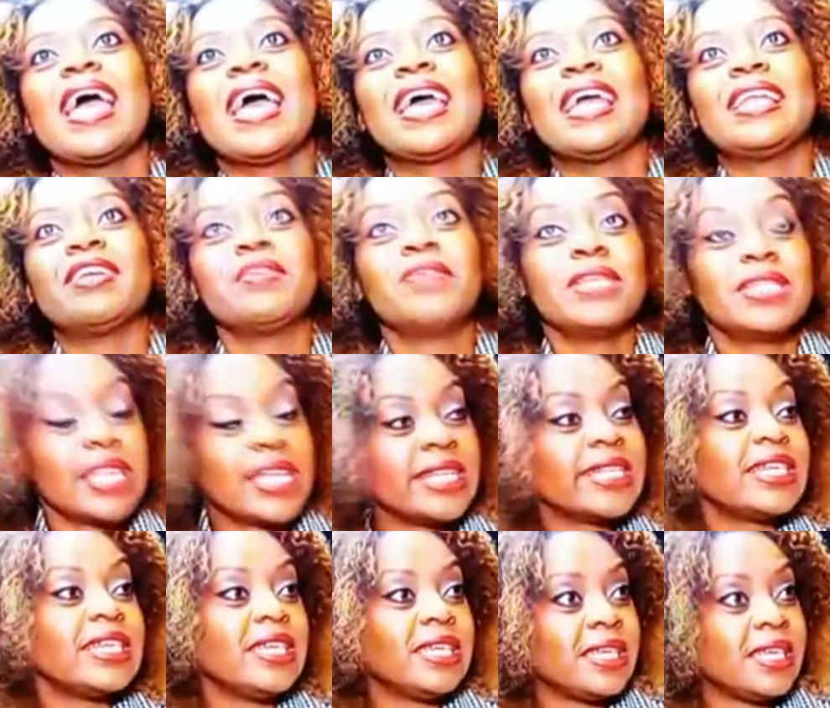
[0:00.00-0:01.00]
And
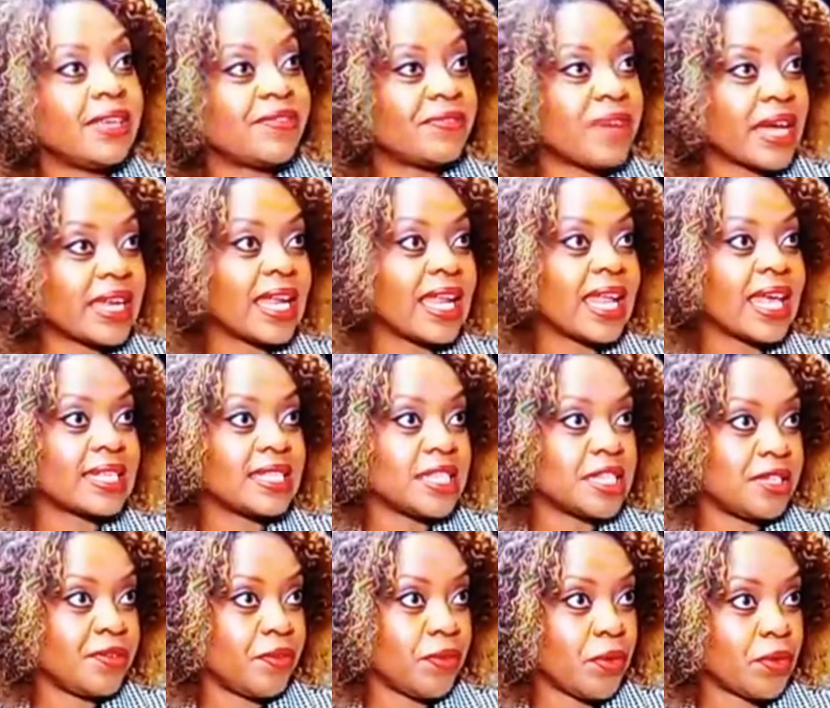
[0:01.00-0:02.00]
recently finalized
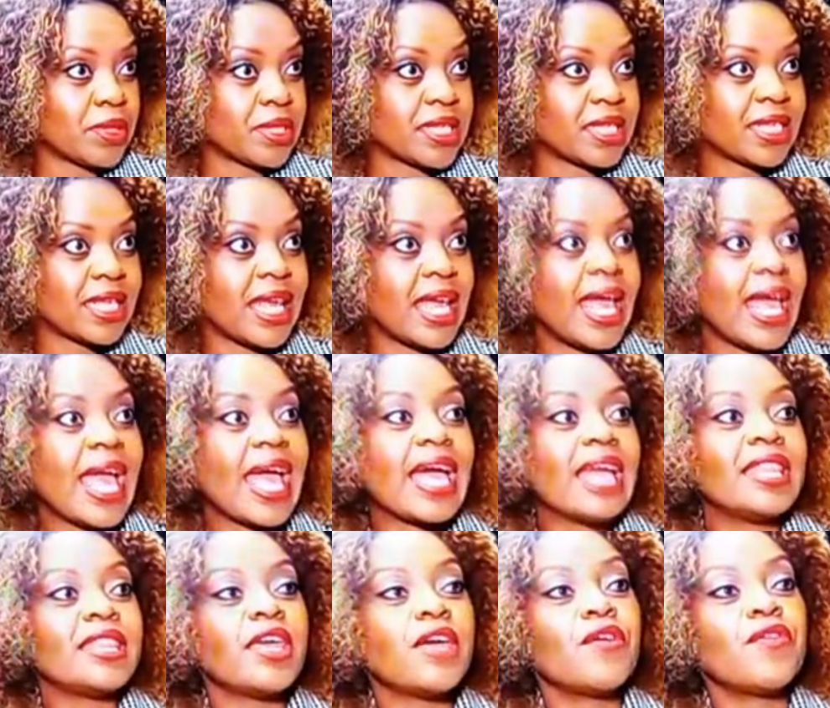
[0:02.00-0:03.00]
the divorce.
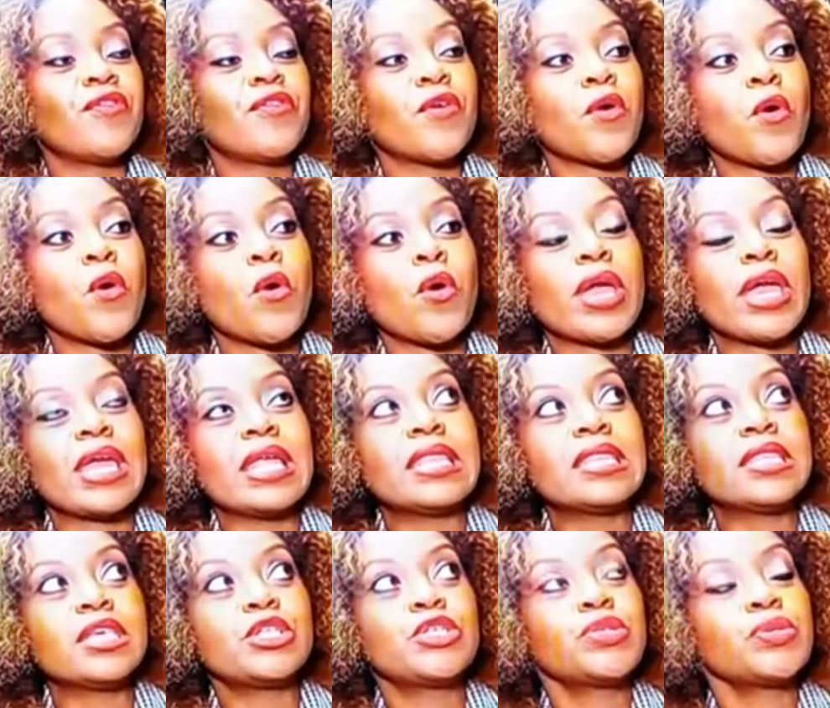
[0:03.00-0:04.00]
And therefore,
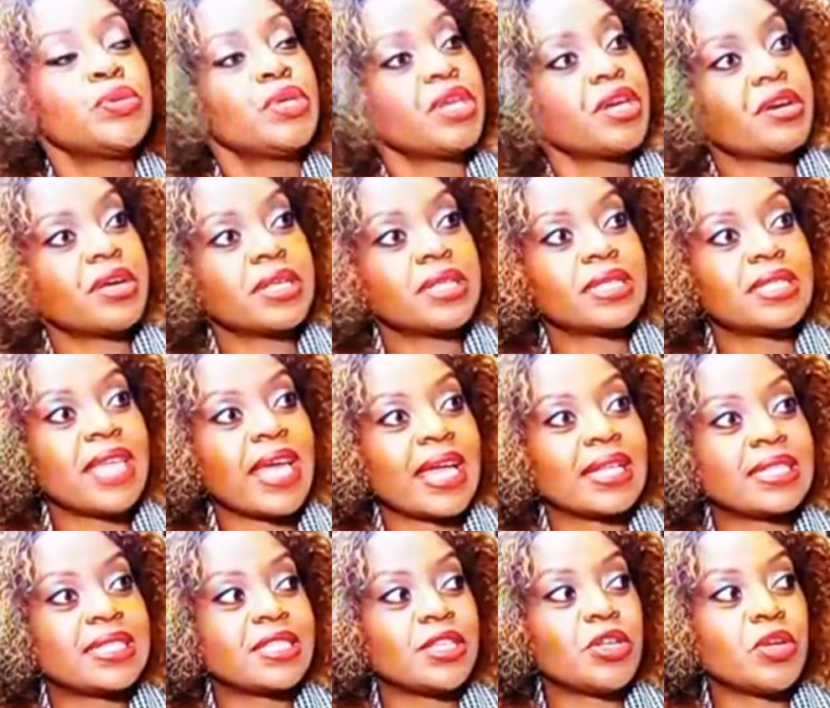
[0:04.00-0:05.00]
in the 2 years
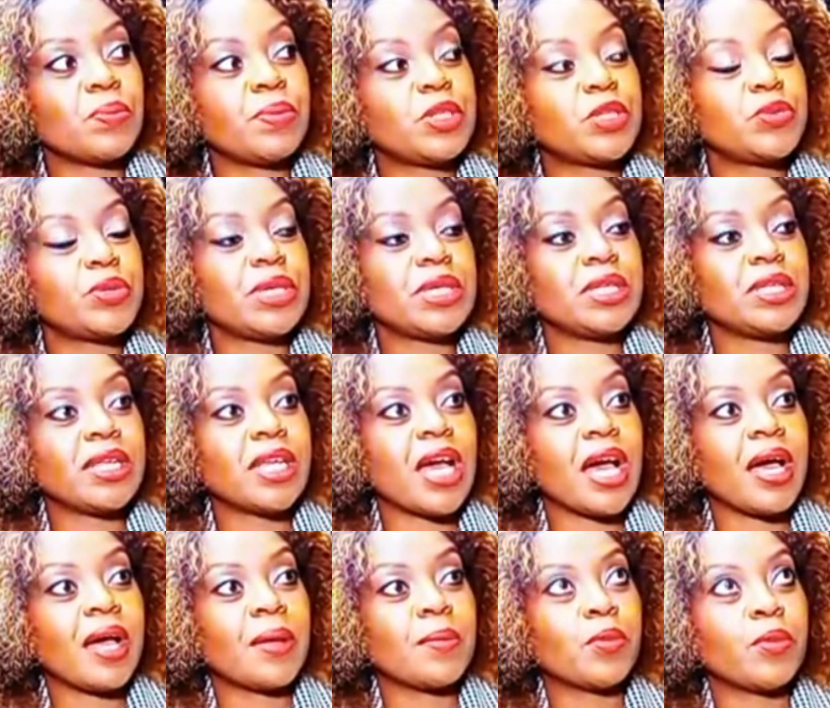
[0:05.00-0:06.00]
that, you know, between
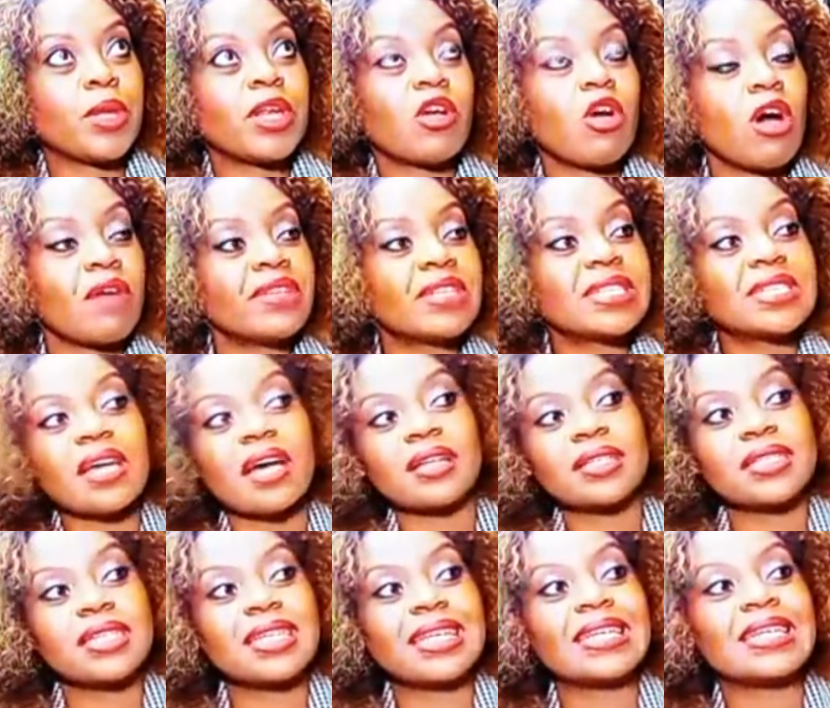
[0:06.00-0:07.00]
when COVID
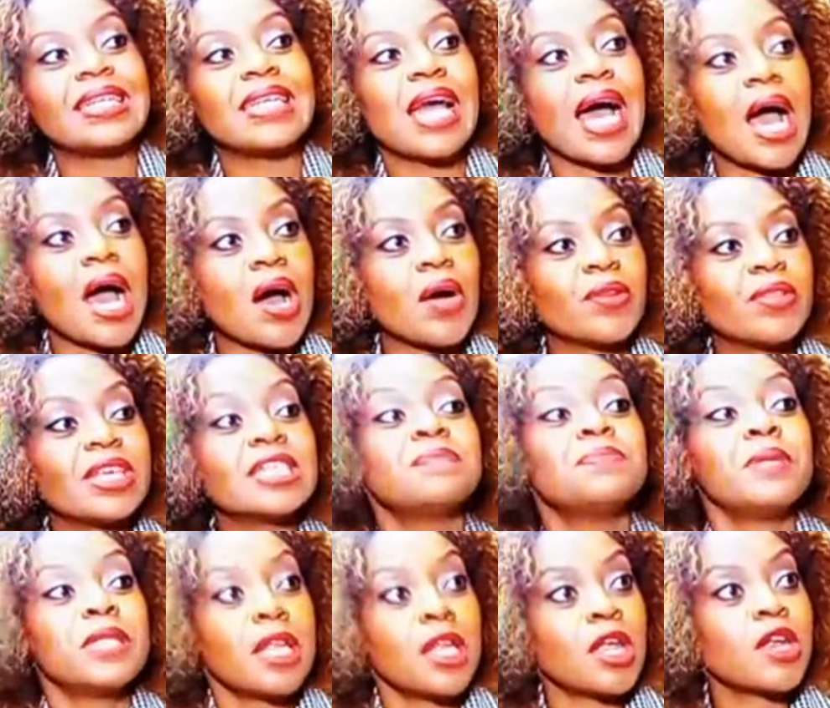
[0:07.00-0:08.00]
started and now,
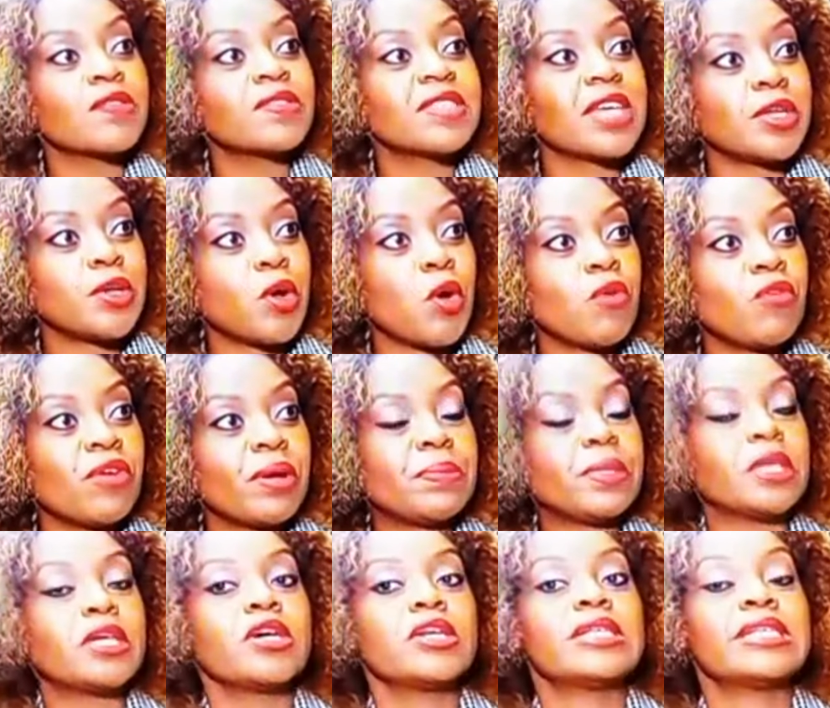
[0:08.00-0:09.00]
there's been a lot of starting over,
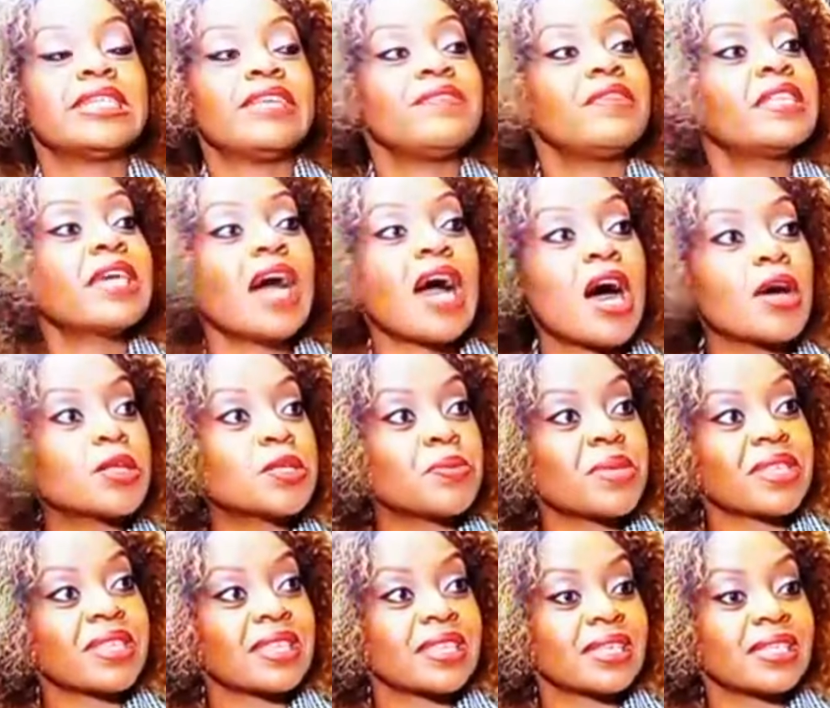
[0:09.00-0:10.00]
because leaving the house
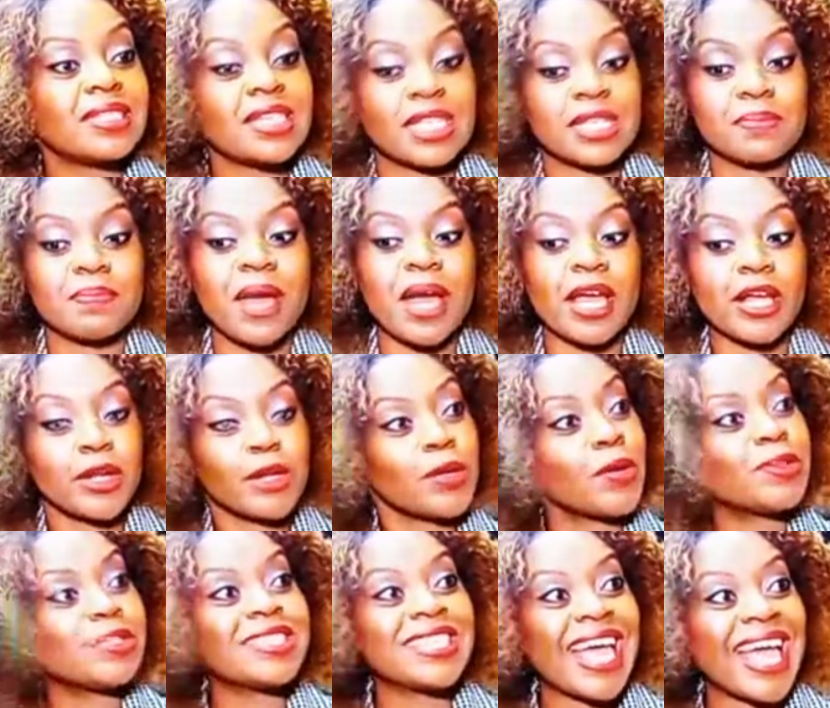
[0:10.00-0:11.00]
with just my
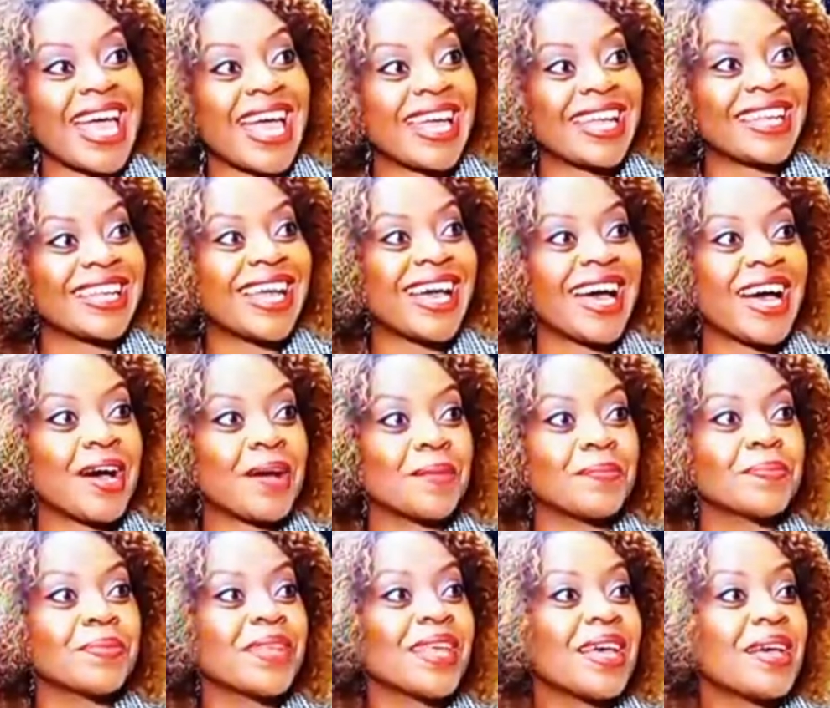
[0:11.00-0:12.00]
clothes and
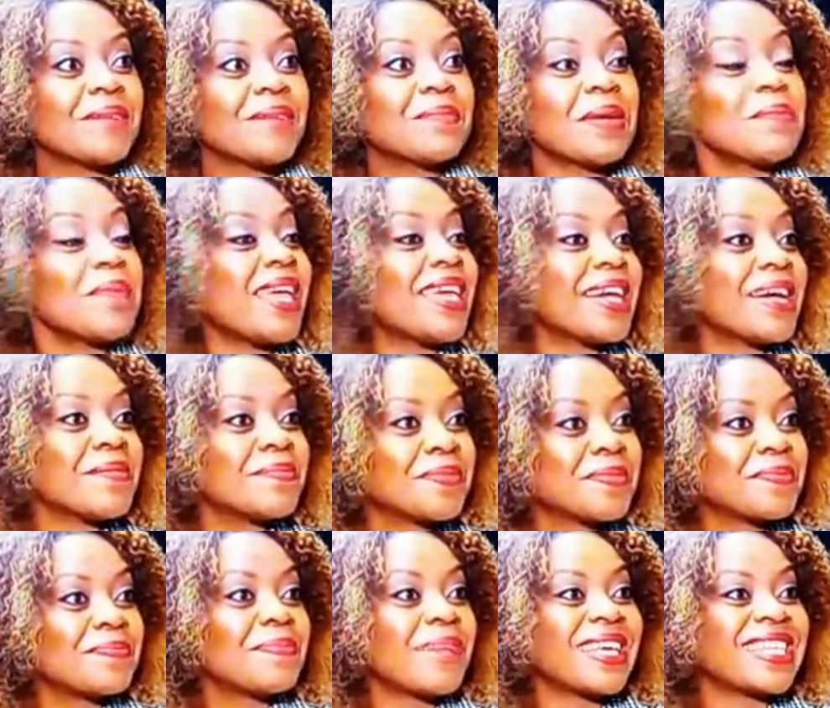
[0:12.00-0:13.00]
my makeup,
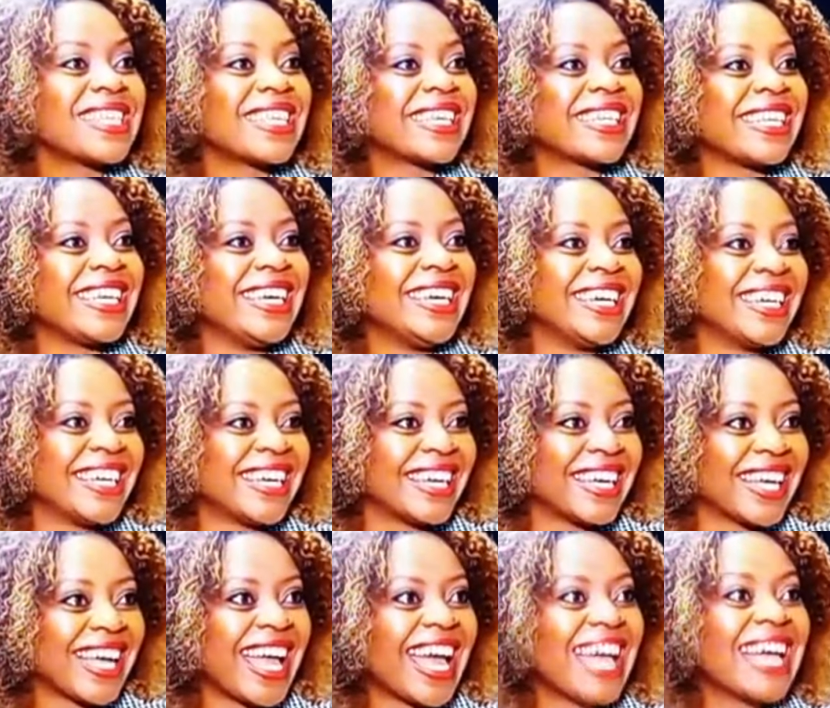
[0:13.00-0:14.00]
basically,
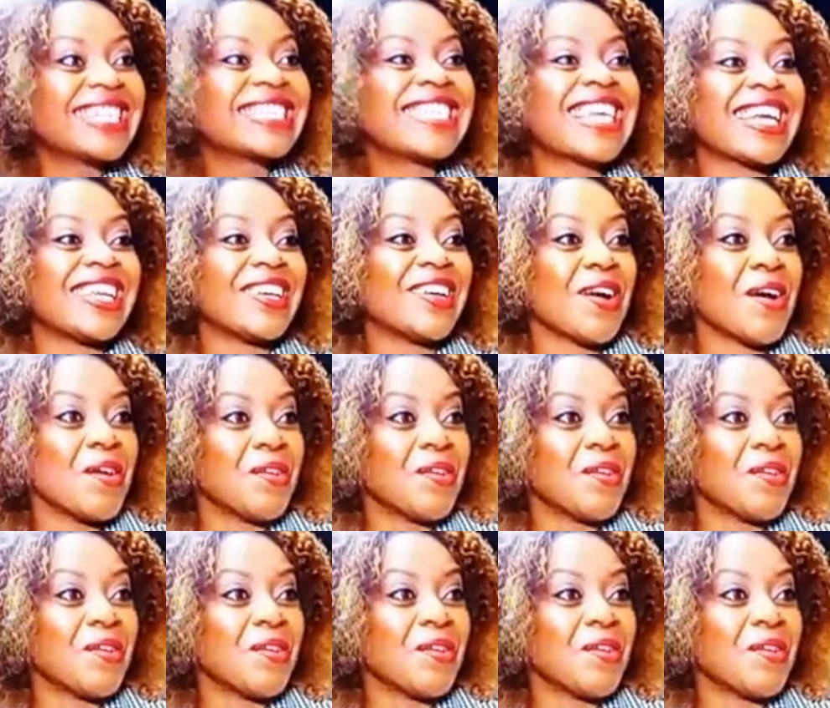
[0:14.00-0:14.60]
starting